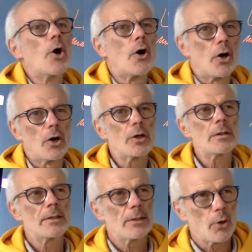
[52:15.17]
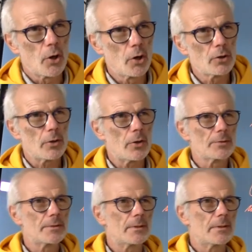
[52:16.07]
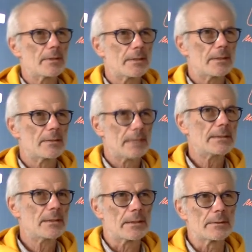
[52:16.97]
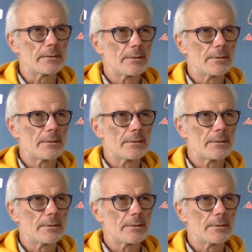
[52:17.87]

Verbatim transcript: or all on the right side.